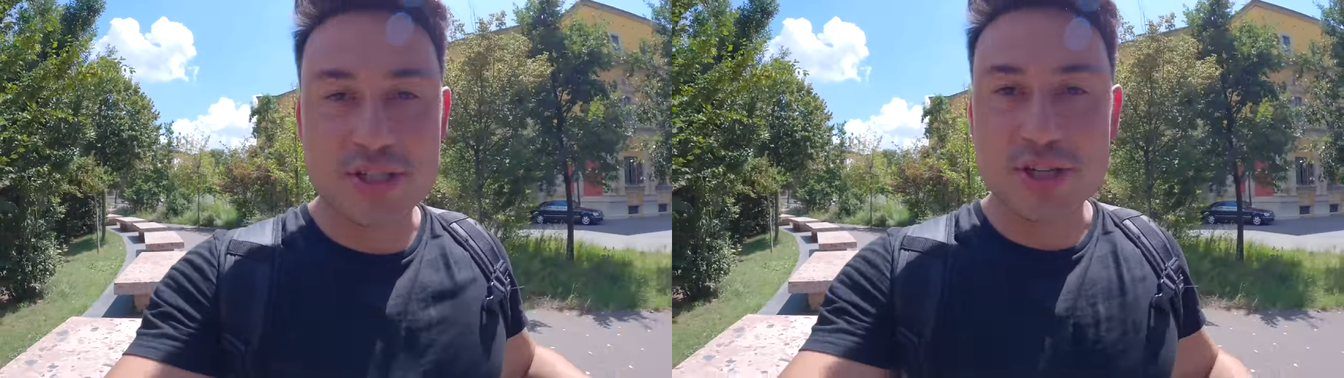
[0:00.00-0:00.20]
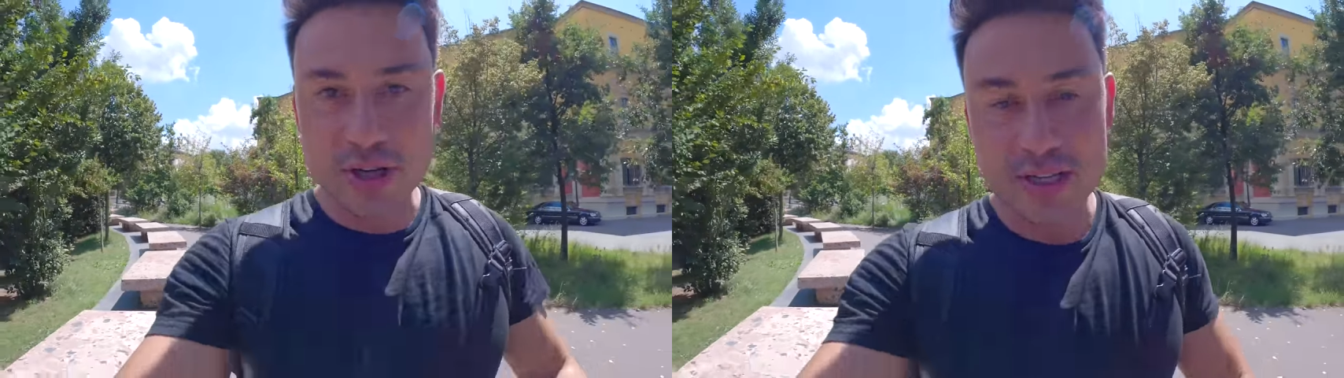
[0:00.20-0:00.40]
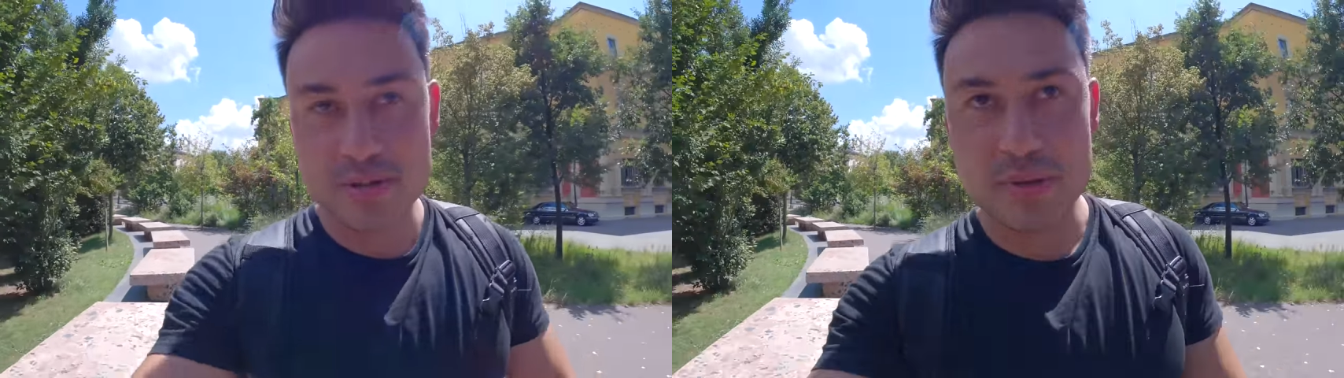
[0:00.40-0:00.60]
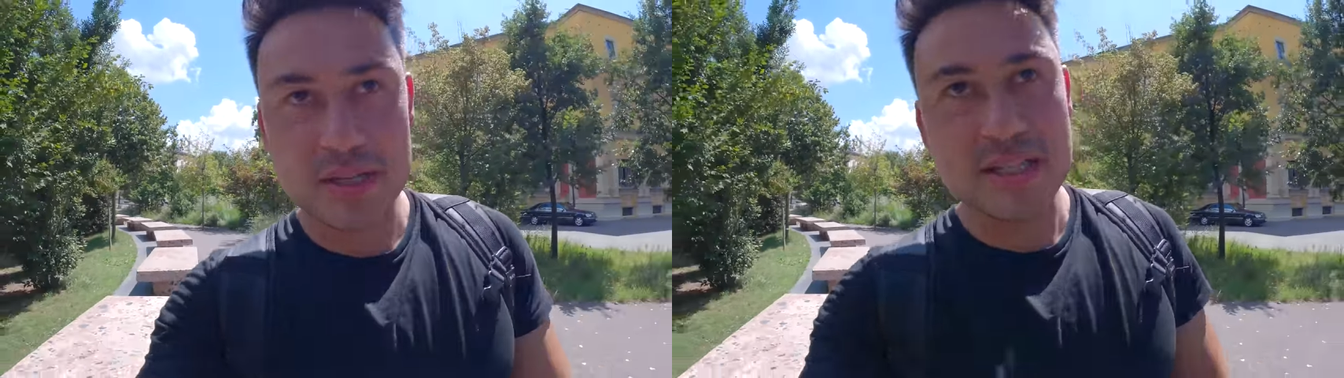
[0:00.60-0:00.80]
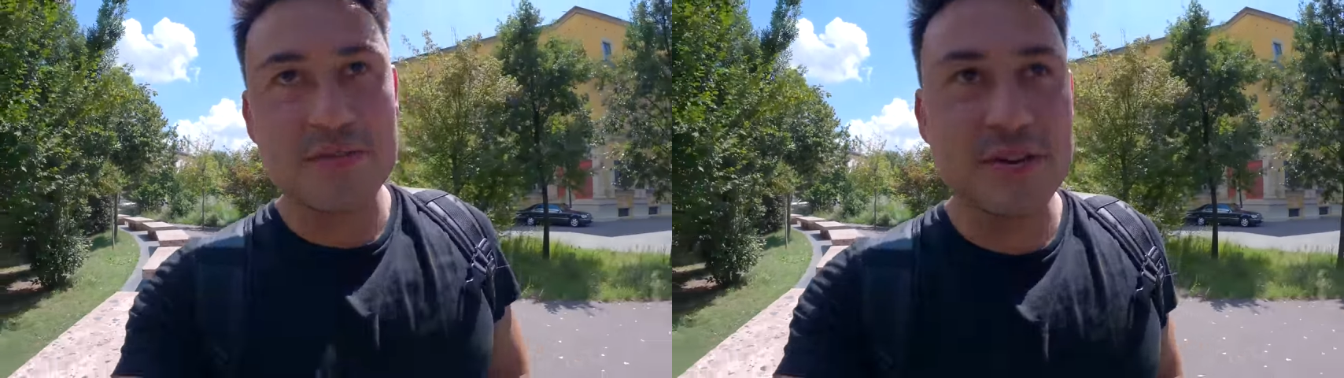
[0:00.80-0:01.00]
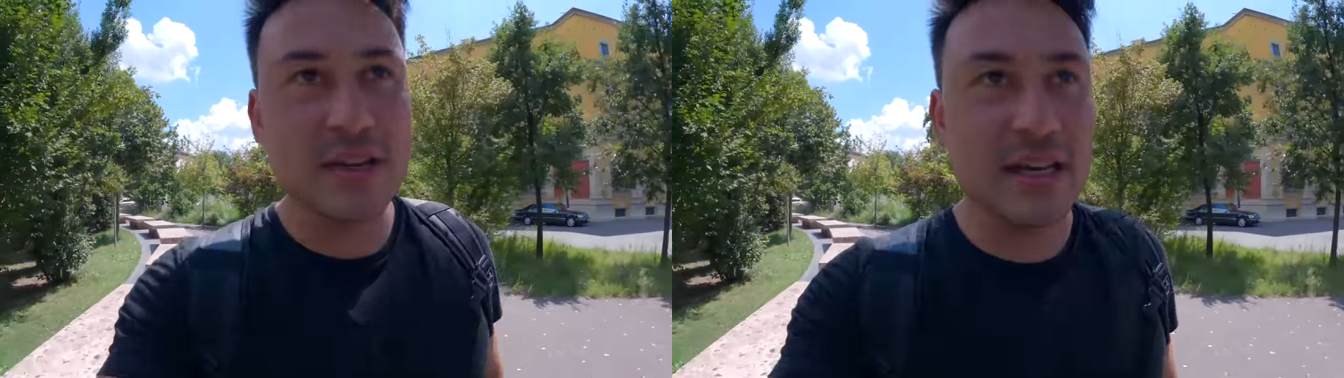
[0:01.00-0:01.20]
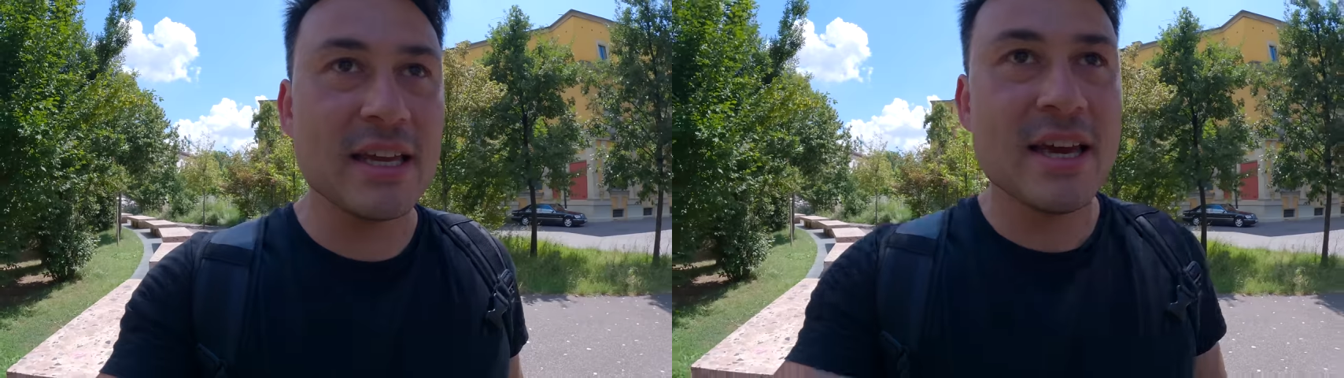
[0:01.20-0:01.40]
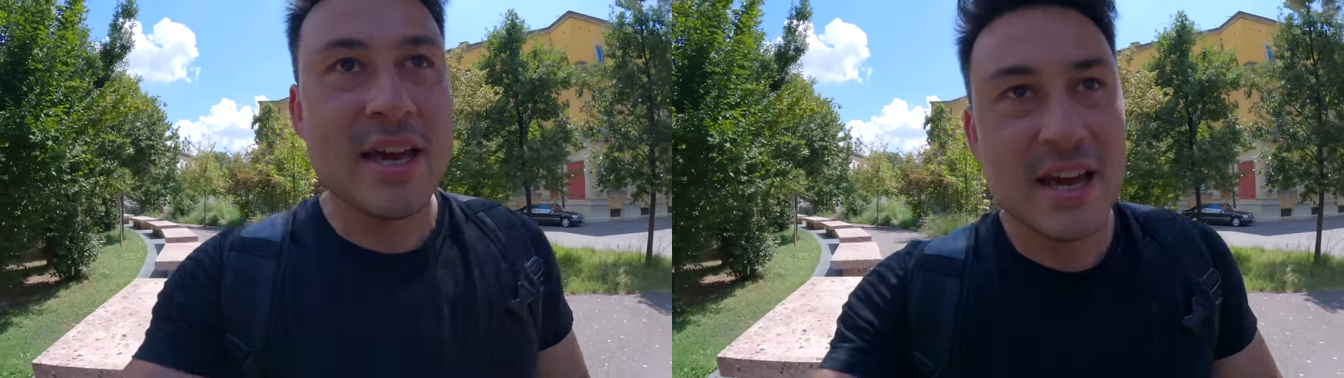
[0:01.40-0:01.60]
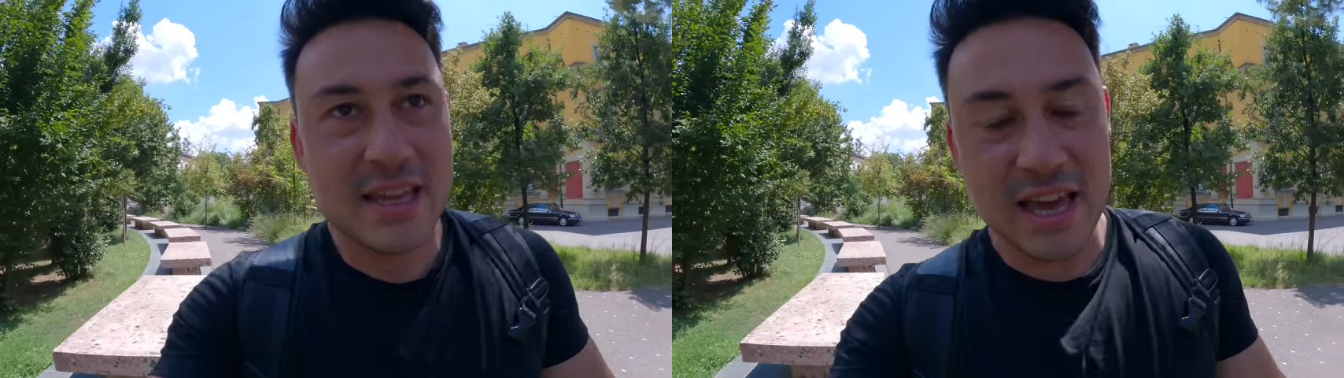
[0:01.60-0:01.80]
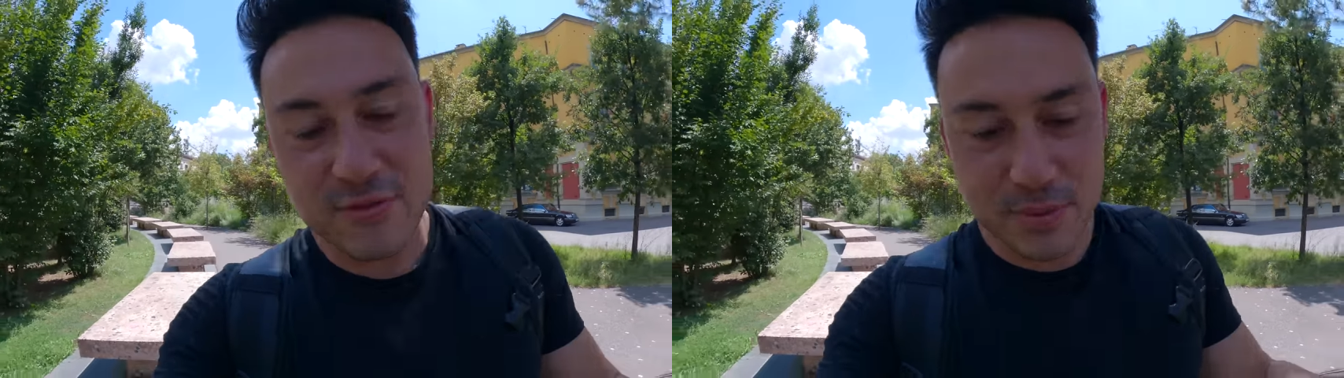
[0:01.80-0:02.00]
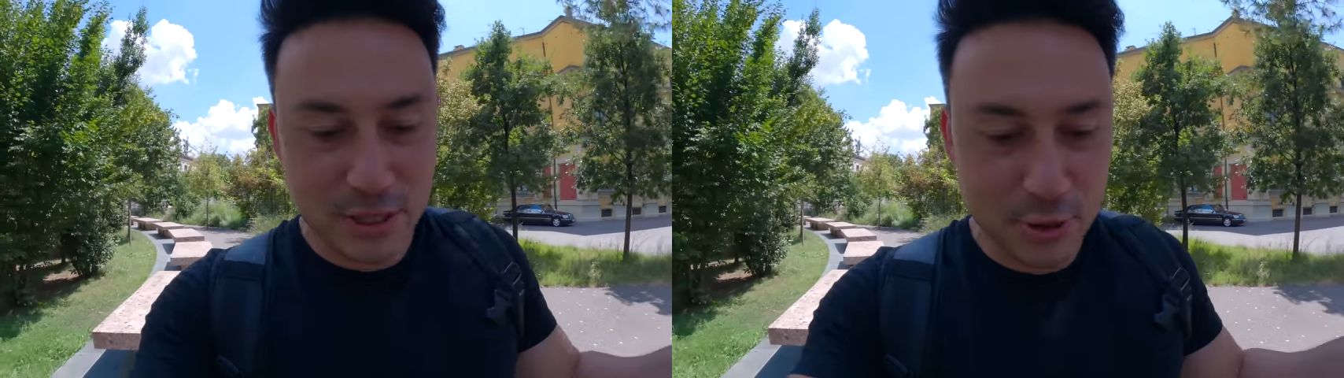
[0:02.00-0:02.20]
tourist because I feel like they haven't been